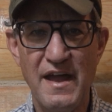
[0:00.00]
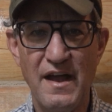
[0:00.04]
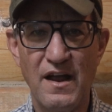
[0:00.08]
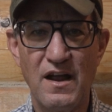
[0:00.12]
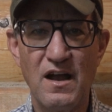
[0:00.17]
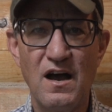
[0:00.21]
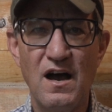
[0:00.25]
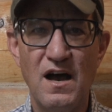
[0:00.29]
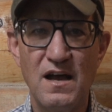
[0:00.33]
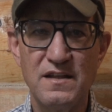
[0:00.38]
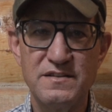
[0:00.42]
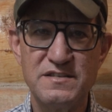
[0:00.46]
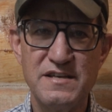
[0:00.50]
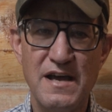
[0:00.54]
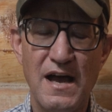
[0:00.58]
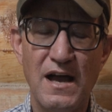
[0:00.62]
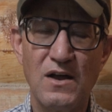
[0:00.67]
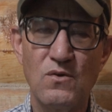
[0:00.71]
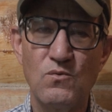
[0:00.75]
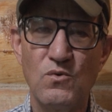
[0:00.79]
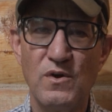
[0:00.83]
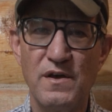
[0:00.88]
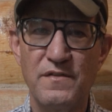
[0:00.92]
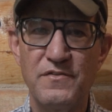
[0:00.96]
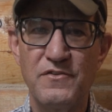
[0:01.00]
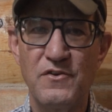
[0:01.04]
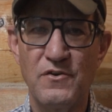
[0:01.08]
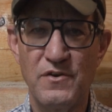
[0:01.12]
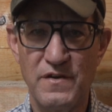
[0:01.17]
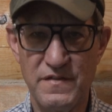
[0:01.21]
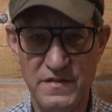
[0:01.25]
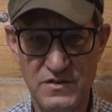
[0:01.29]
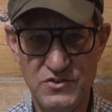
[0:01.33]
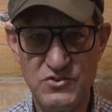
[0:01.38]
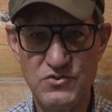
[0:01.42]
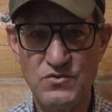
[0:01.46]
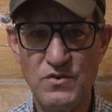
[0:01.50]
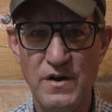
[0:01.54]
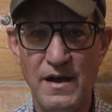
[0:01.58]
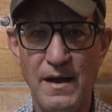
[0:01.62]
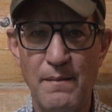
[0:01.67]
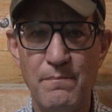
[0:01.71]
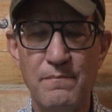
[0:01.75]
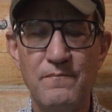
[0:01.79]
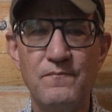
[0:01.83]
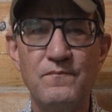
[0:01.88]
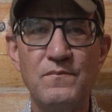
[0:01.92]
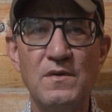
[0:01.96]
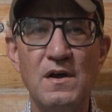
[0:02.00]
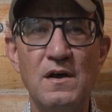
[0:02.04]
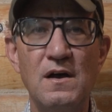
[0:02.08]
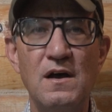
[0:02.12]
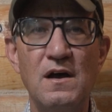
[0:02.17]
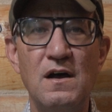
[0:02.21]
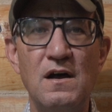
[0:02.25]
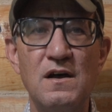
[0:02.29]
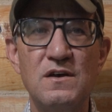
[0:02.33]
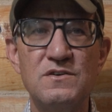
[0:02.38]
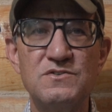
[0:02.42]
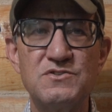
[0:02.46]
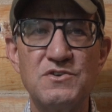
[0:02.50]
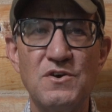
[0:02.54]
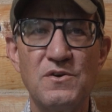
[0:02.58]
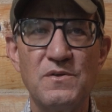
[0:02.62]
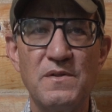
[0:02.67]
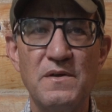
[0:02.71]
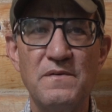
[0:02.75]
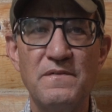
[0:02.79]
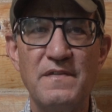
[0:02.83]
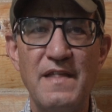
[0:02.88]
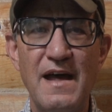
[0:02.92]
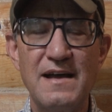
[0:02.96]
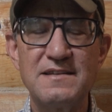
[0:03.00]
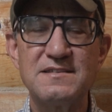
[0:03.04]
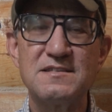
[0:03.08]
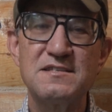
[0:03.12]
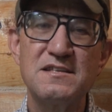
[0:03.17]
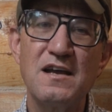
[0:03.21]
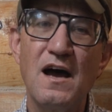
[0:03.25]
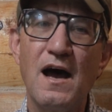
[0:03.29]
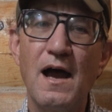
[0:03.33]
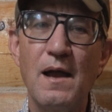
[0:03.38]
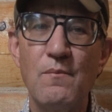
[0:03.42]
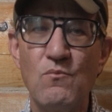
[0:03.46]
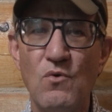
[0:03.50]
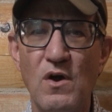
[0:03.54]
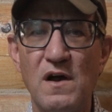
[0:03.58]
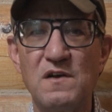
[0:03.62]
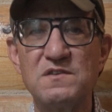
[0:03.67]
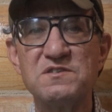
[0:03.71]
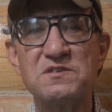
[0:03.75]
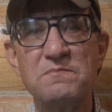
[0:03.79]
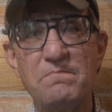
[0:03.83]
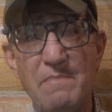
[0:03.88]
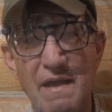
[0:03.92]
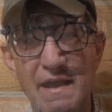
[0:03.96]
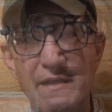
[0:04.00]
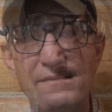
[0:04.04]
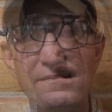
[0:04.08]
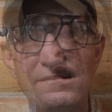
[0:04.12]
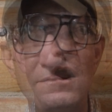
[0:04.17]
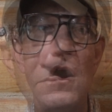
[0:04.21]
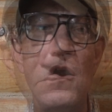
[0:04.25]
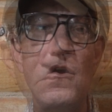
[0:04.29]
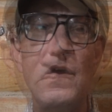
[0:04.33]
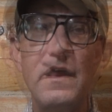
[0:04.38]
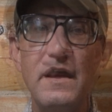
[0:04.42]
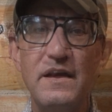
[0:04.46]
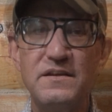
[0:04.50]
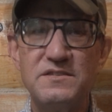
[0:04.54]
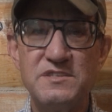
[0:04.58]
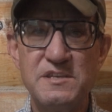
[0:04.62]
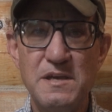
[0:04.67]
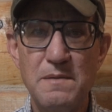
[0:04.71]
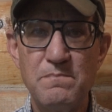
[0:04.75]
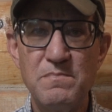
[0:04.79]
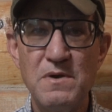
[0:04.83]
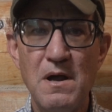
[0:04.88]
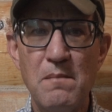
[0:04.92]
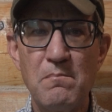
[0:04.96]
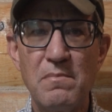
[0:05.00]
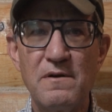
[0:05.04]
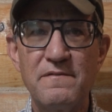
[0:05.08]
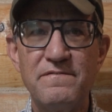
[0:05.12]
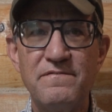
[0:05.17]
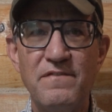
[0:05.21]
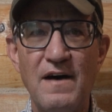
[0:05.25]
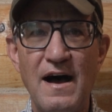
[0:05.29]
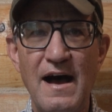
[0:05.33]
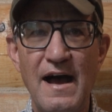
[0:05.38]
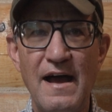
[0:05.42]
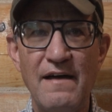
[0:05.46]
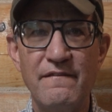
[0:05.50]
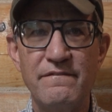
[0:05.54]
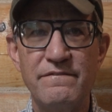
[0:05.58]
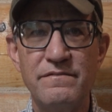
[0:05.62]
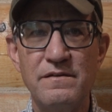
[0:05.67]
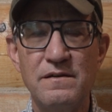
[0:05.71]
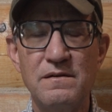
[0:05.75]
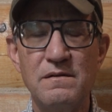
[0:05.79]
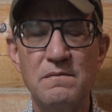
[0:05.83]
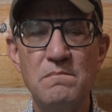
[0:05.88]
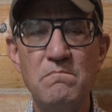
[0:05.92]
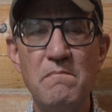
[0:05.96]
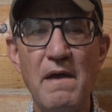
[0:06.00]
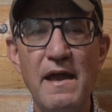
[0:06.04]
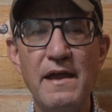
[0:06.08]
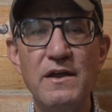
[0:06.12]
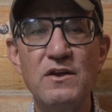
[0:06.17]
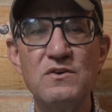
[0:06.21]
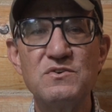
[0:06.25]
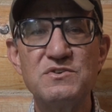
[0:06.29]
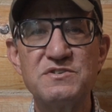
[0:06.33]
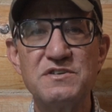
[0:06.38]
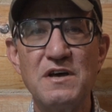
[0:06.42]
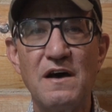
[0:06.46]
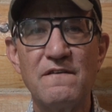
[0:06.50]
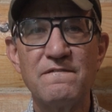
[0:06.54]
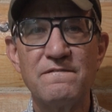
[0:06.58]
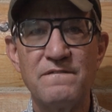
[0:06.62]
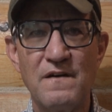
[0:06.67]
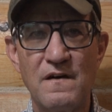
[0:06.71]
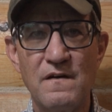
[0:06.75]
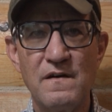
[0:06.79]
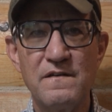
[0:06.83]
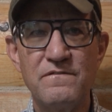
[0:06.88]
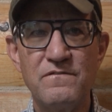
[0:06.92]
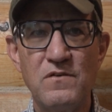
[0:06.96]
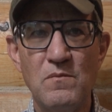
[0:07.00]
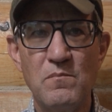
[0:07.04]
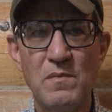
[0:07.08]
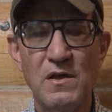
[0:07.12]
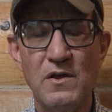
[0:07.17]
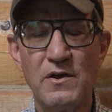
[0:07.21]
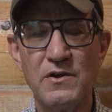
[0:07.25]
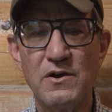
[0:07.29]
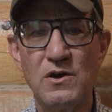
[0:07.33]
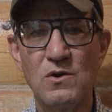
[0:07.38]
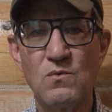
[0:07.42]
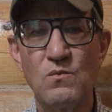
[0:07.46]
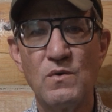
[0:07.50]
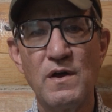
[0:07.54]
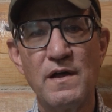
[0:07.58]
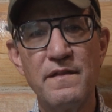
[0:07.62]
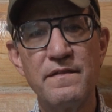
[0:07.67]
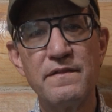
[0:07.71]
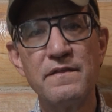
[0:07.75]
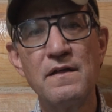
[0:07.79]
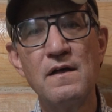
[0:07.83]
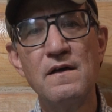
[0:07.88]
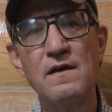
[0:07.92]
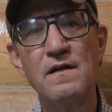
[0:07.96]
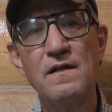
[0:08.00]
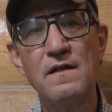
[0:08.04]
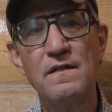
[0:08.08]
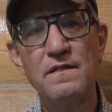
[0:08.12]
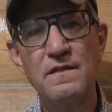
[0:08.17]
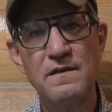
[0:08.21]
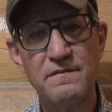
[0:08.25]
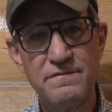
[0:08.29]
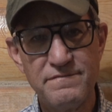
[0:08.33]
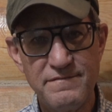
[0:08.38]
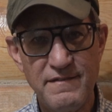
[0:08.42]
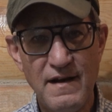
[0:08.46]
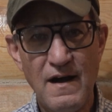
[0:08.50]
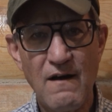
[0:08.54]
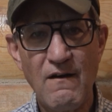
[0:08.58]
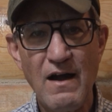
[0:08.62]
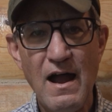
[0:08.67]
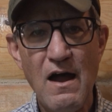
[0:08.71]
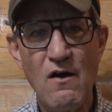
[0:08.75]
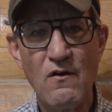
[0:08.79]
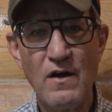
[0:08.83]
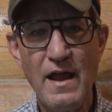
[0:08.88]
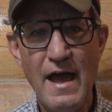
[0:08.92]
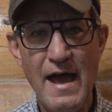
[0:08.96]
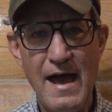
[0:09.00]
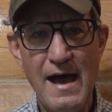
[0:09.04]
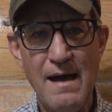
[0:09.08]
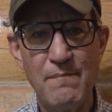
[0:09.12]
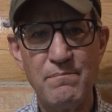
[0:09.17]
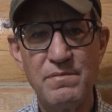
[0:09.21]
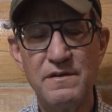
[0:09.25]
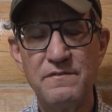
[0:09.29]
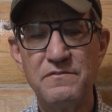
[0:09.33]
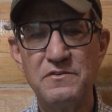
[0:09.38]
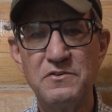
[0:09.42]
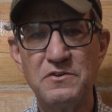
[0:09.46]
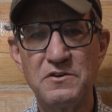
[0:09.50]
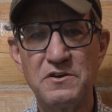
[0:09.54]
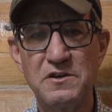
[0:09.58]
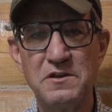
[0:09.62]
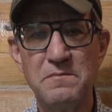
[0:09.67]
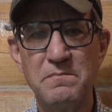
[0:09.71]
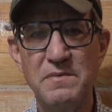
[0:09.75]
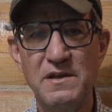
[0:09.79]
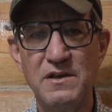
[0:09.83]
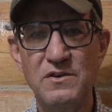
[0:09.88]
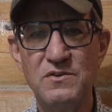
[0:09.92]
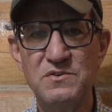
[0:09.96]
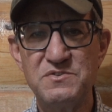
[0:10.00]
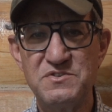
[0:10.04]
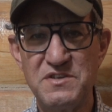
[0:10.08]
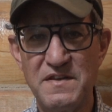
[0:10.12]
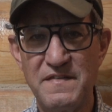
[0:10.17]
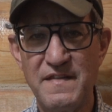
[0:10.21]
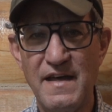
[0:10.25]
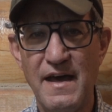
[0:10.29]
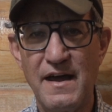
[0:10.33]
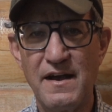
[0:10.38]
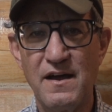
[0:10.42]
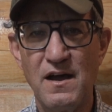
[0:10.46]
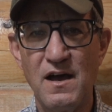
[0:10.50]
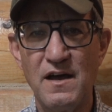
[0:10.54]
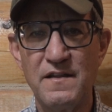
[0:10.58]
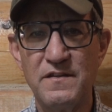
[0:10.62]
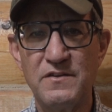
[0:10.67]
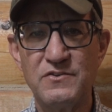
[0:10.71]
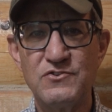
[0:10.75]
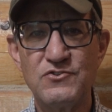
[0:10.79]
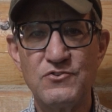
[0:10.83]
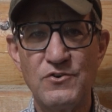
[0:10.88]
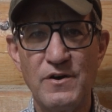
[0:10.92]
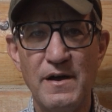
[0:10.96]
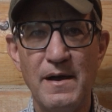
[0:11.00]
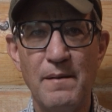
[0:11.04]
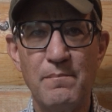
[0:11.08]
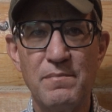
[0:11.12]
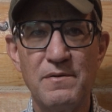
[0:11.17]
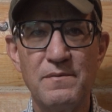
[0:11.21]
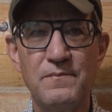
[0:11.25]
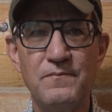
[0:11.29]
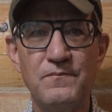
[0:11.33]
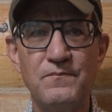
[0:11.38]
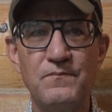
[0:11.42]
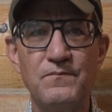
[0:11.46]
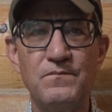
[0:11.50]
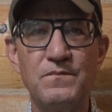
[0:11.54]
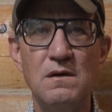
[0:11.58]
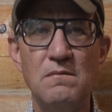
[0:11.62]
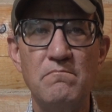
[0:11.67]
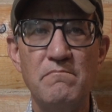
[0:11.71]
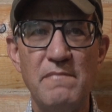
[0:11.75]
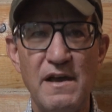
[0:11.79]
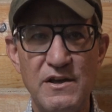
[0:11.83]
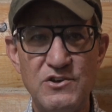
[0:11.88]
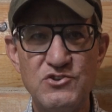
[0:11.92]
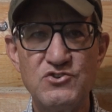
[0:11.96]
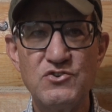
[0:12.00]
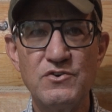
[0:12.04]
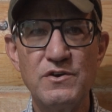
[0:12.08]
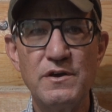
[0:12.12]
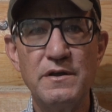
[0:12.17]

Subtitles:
in contact with during the trip. So that's time well spent. Okay, tip number 5, make yourself very familiar with the FarOut app if you're going to be using that on the trip. Make sure